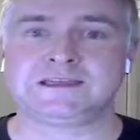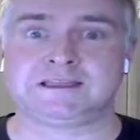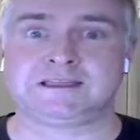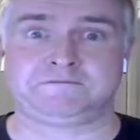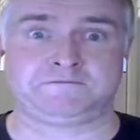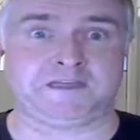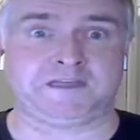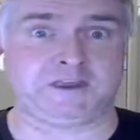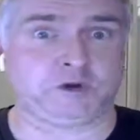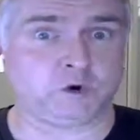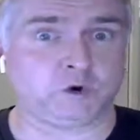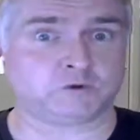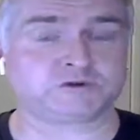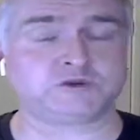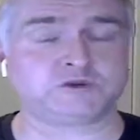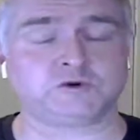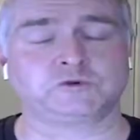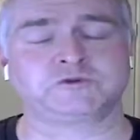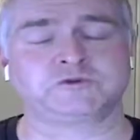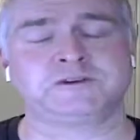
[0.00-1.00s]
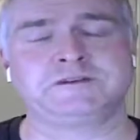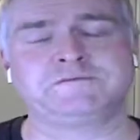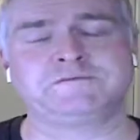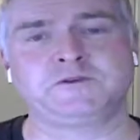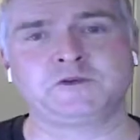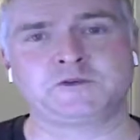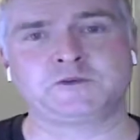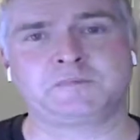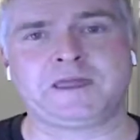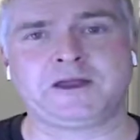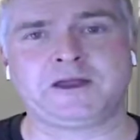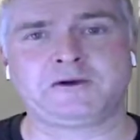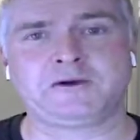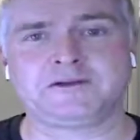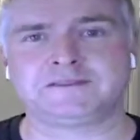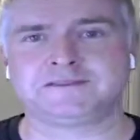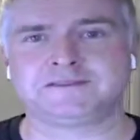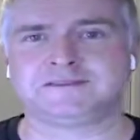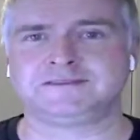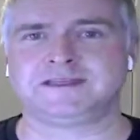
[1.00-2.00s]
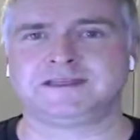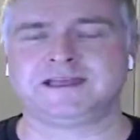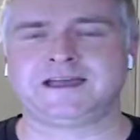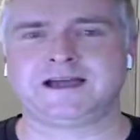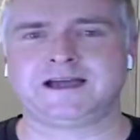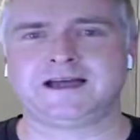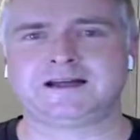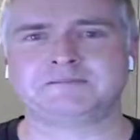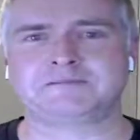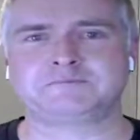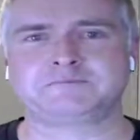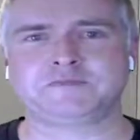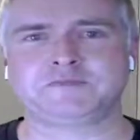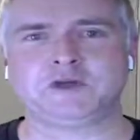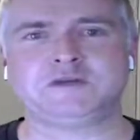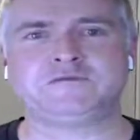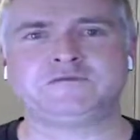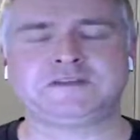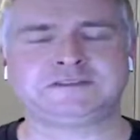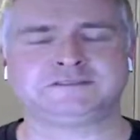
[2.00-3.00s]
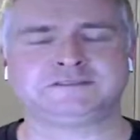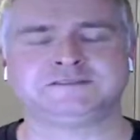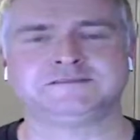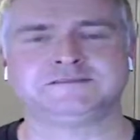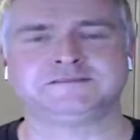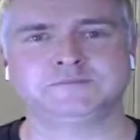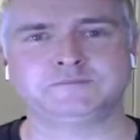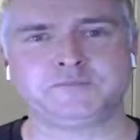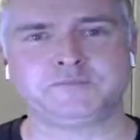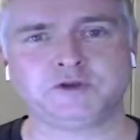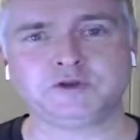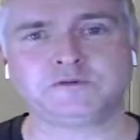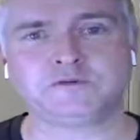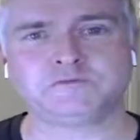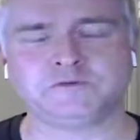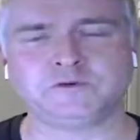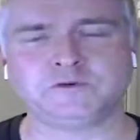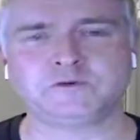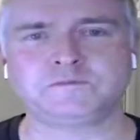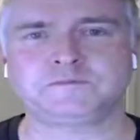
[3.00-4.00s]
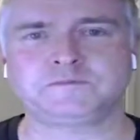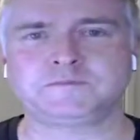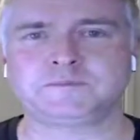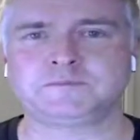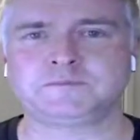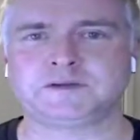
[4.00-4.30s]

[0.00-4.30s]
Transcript: If they're your children, if you're the parent, then they are perfect and beautiful.